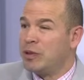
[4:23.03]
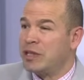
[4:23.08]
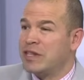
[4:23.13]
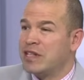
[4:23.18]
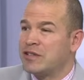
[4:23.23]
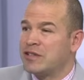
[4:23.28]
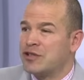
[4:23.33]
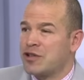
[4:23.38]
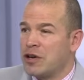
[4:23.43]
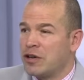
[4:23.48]
be
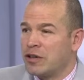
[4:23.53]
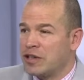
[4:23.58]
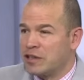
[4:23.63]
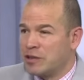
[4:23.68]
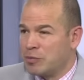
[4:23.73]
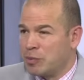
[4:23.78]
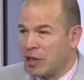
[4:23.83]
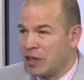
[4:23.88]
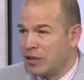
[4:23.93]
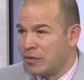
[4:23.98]
the
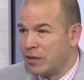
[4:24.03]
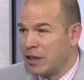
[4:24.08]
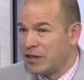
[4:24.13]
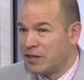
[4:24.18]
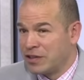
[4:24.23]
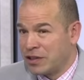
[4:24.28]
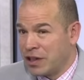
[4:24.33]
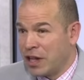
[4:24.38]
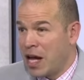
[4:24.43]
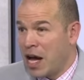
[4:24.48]
strongest part of
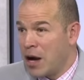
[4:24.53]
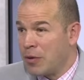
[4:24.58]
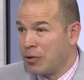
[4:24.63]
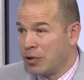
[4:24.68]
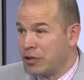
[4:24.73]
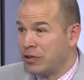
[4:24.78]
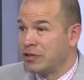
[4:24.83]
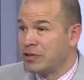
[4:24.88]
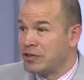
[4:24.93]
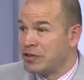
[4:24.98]
Arsenal? I
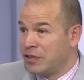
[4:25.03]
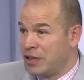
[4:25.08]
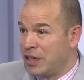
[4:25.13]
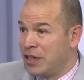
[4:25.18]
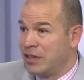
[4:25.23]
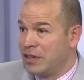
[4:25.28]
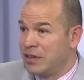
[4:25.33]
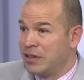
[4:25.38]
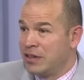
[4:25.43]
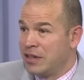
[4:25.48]
would also
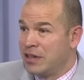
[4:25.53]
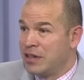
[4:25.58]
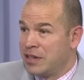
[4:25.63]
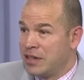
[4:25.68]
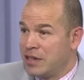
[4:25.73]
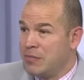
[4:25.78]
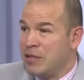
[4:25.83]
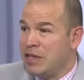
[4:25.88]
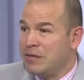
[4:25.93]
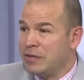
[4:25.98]
say
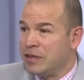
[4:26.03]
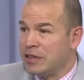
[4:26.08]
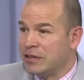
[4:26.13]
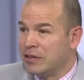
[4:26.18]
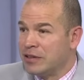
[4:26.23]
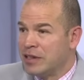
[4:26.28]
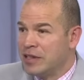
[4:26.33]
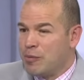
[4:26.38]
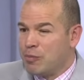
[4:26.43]
the midfield.